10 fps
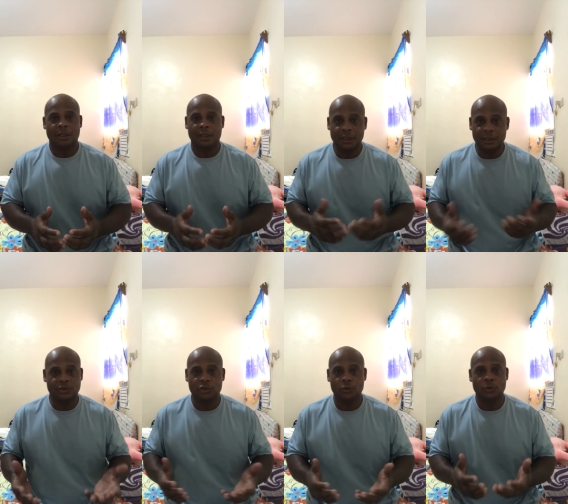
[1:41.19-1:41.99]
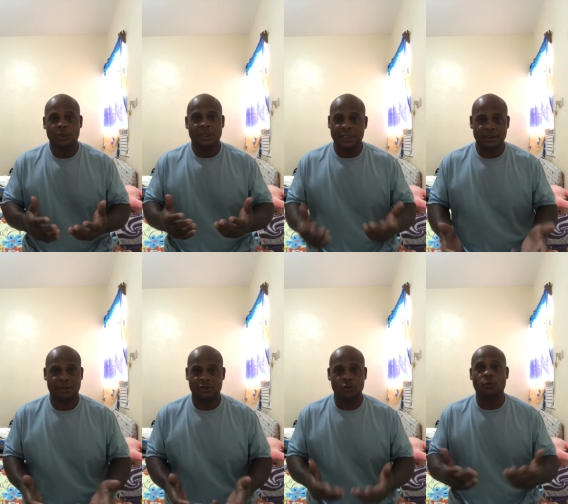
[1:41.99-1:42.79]
hugs you,
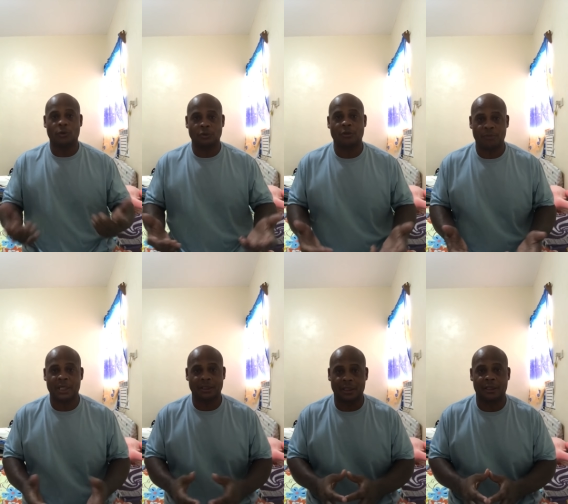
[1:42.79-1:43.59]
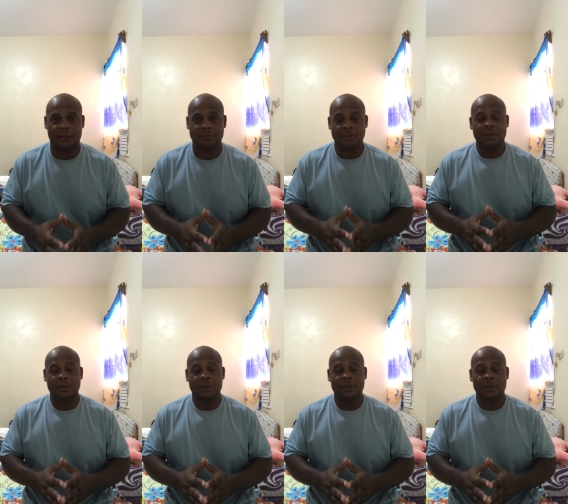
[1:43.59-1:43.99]
kisses you, wants to make love.